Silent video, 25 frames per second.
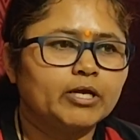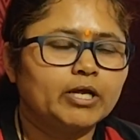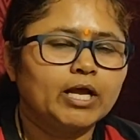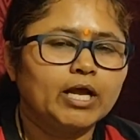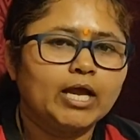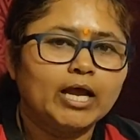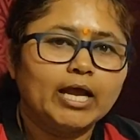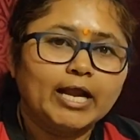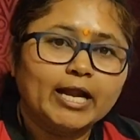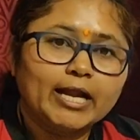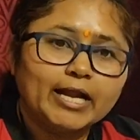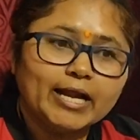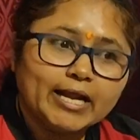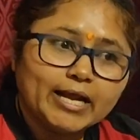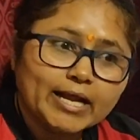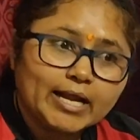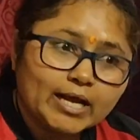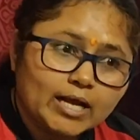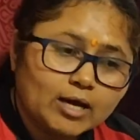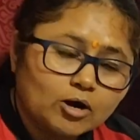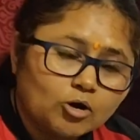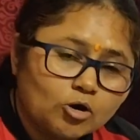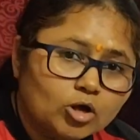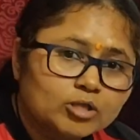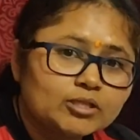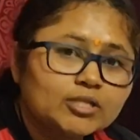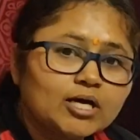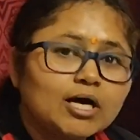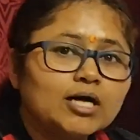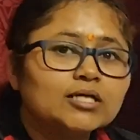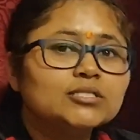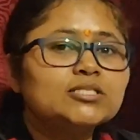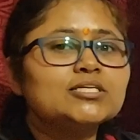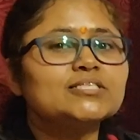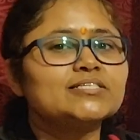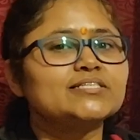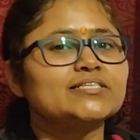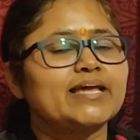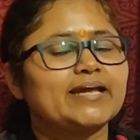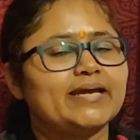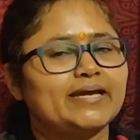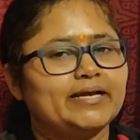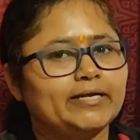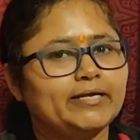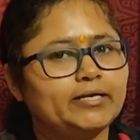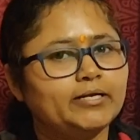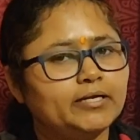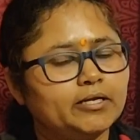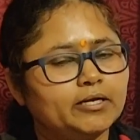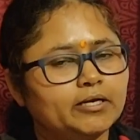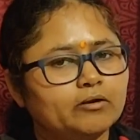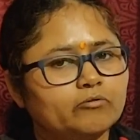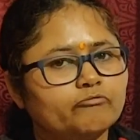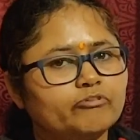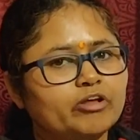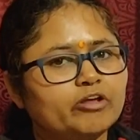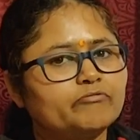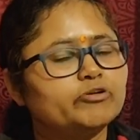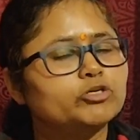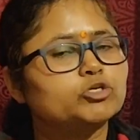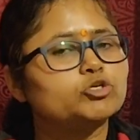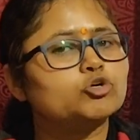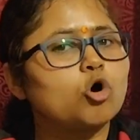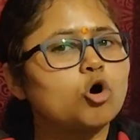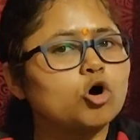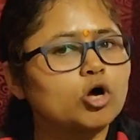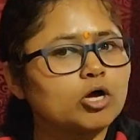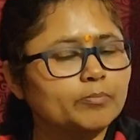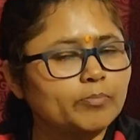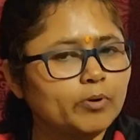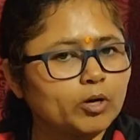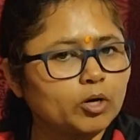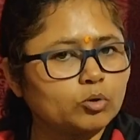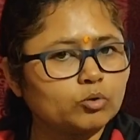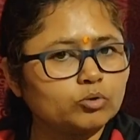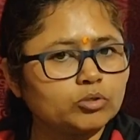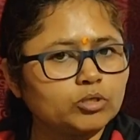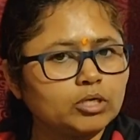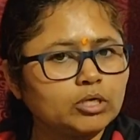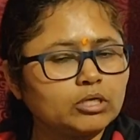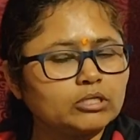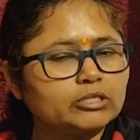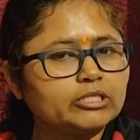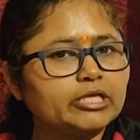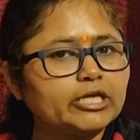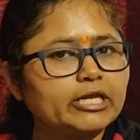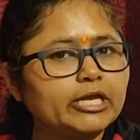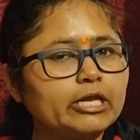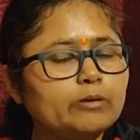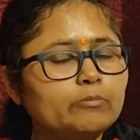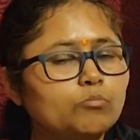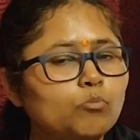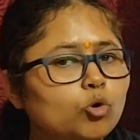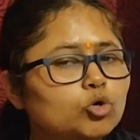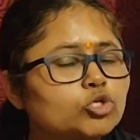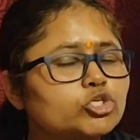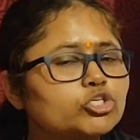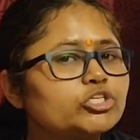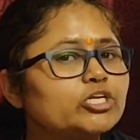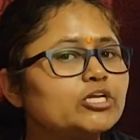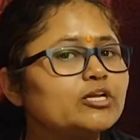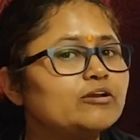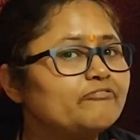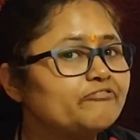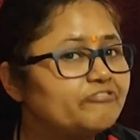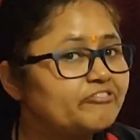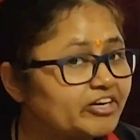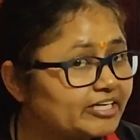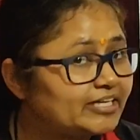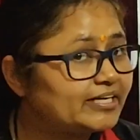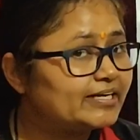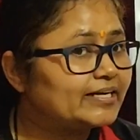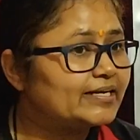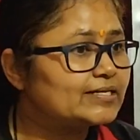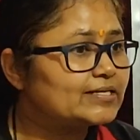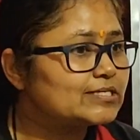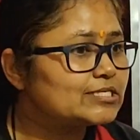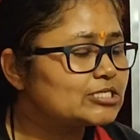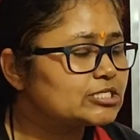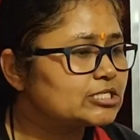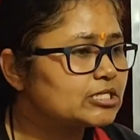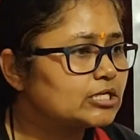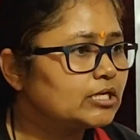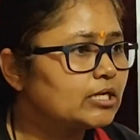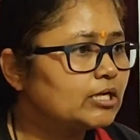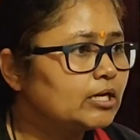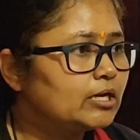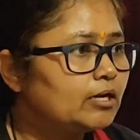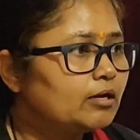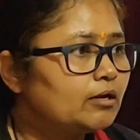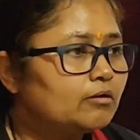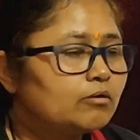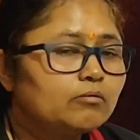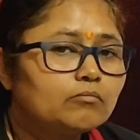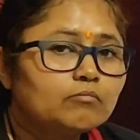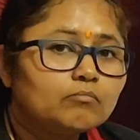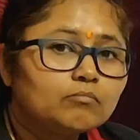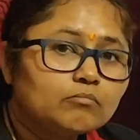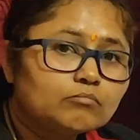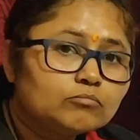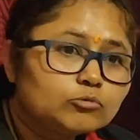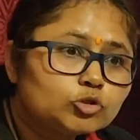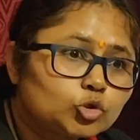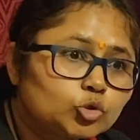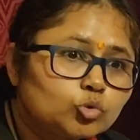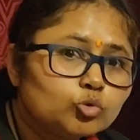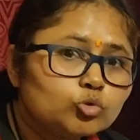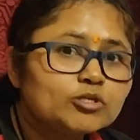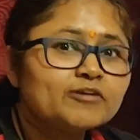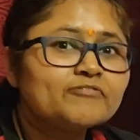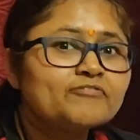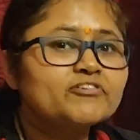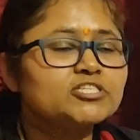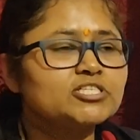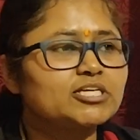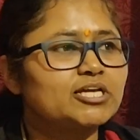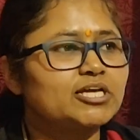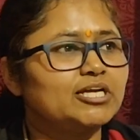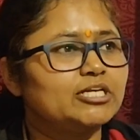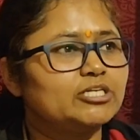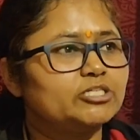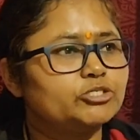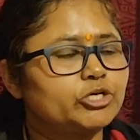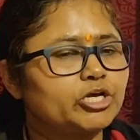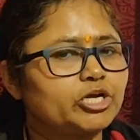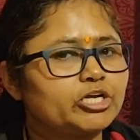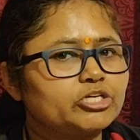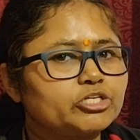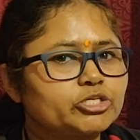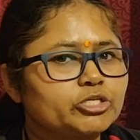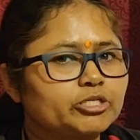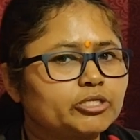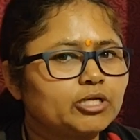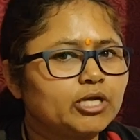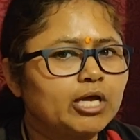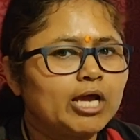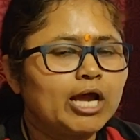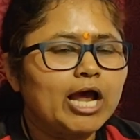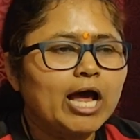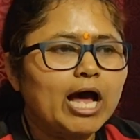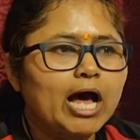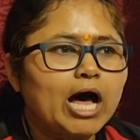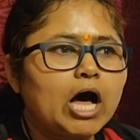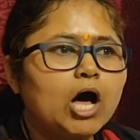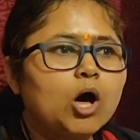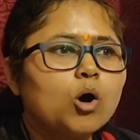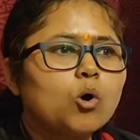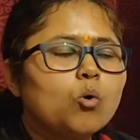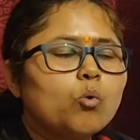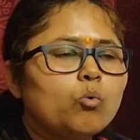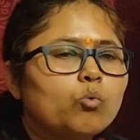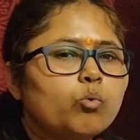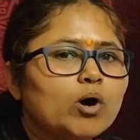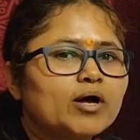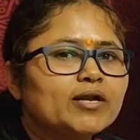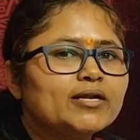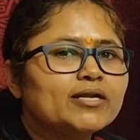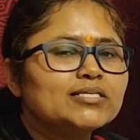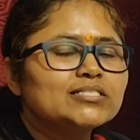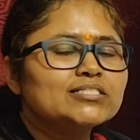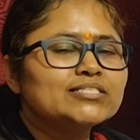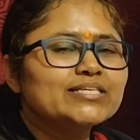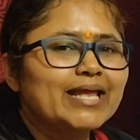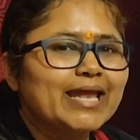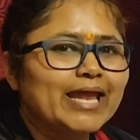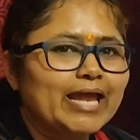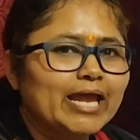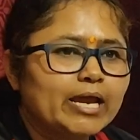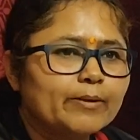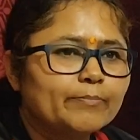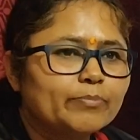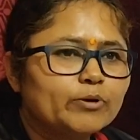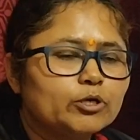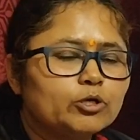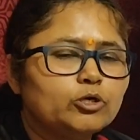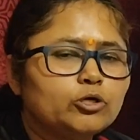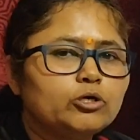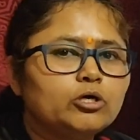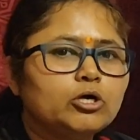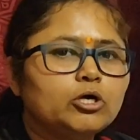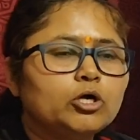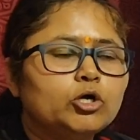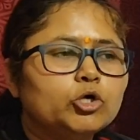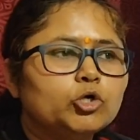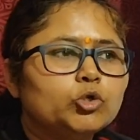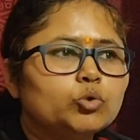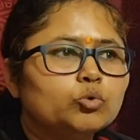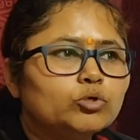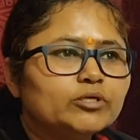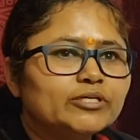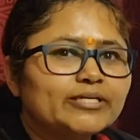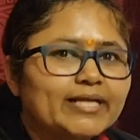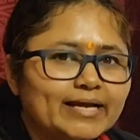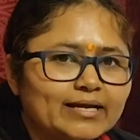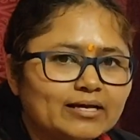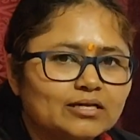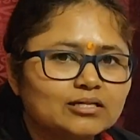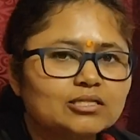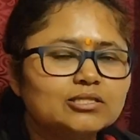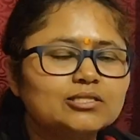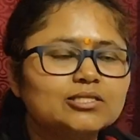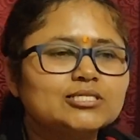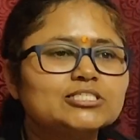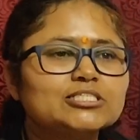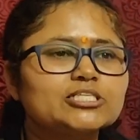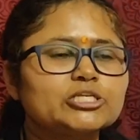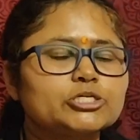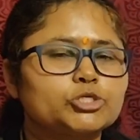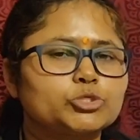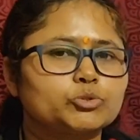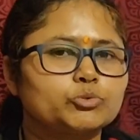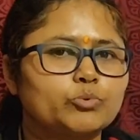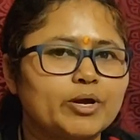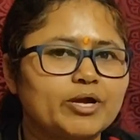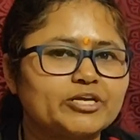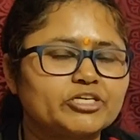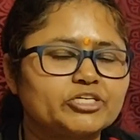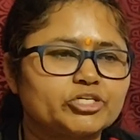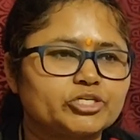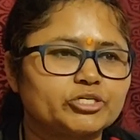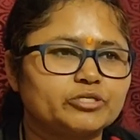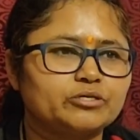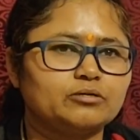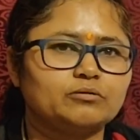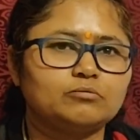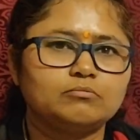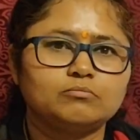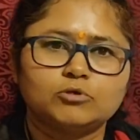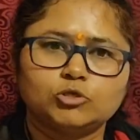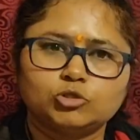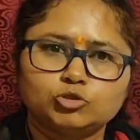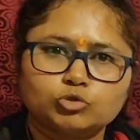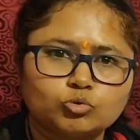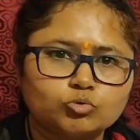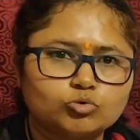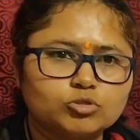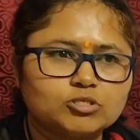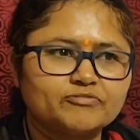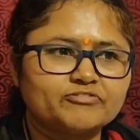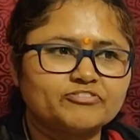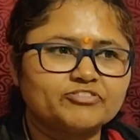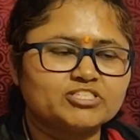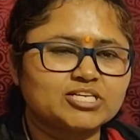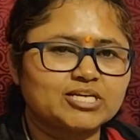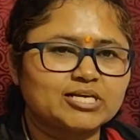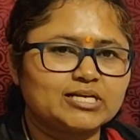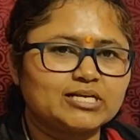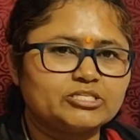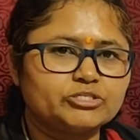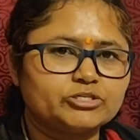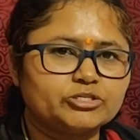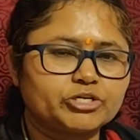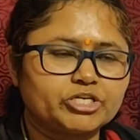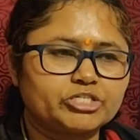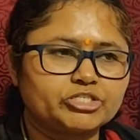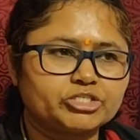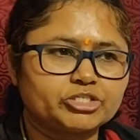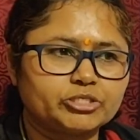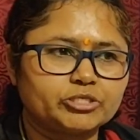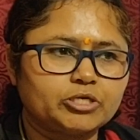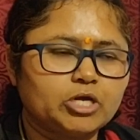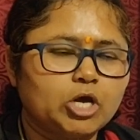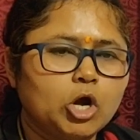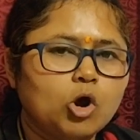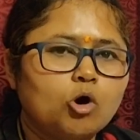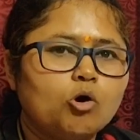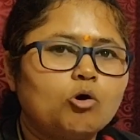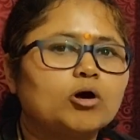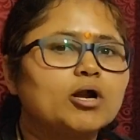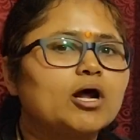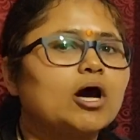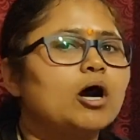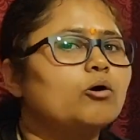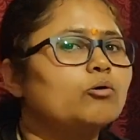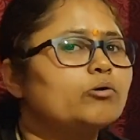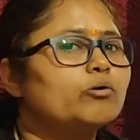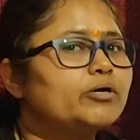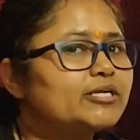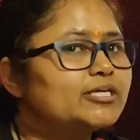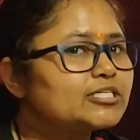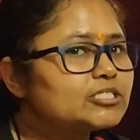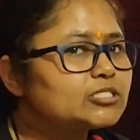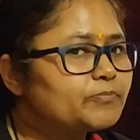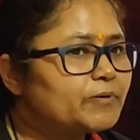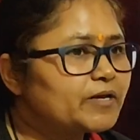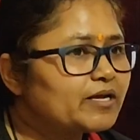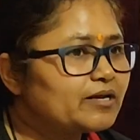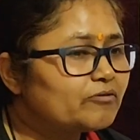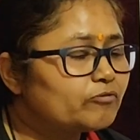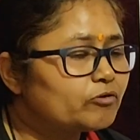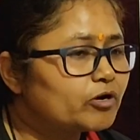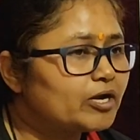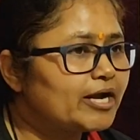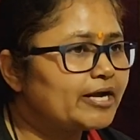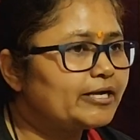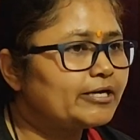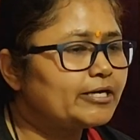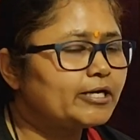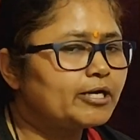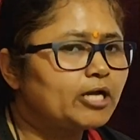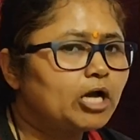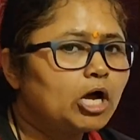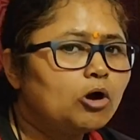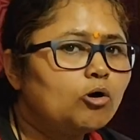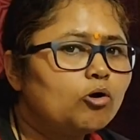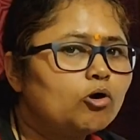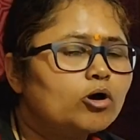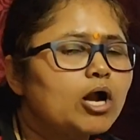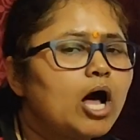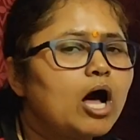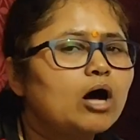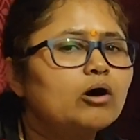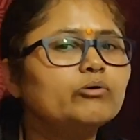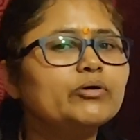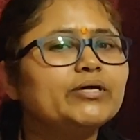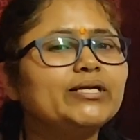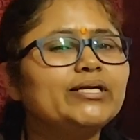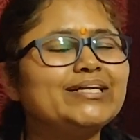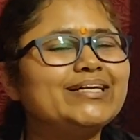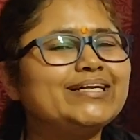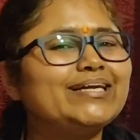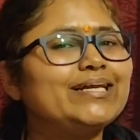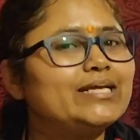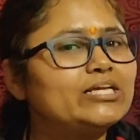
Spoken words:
On the other side, when we talk about the emotional fitness through the physical education, how one is able to tackle the situation through the physical education, or how it is being related, or how it teaches.